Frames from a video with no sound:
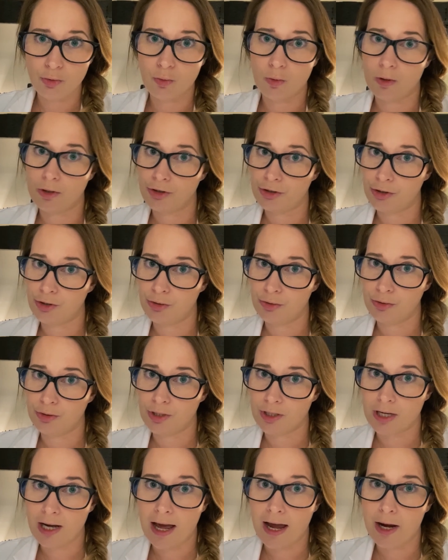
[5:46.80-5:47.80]
want to
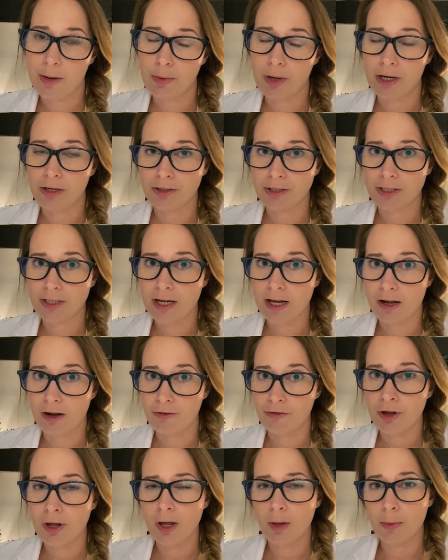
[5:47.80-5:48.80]
use lye by yourself.